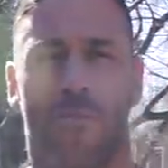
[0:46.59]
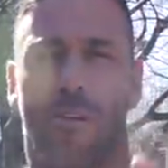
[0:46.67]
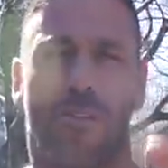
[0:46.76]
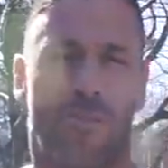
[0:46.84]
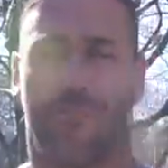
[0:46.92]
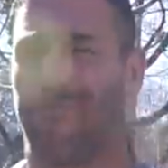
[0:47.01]

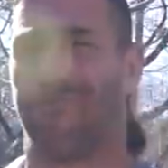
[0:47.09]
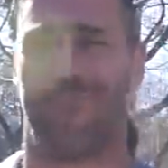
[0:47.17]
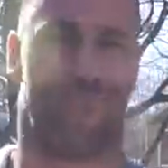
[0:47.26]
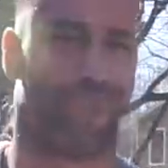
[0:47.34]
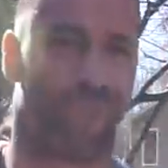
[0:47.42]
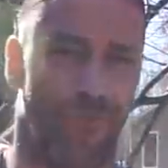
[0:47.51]
So let's
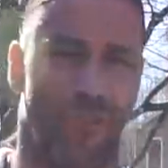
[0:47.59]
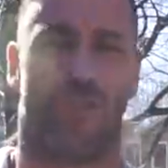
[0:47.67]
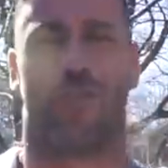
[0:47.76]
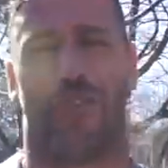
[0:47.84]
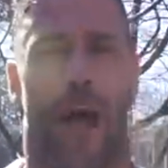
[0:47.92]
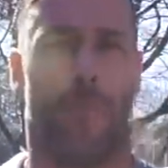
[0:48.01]

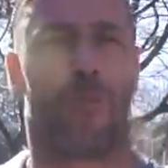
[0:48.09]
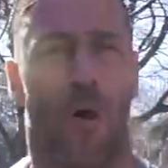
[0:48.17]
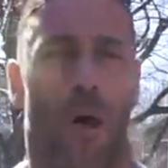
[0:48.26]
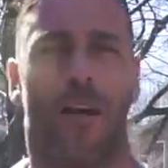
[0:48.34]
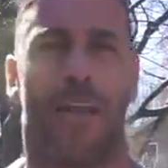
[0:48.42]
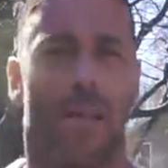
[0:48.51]
just stop
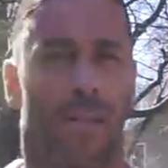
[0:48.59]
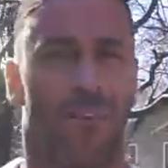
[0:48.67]
talking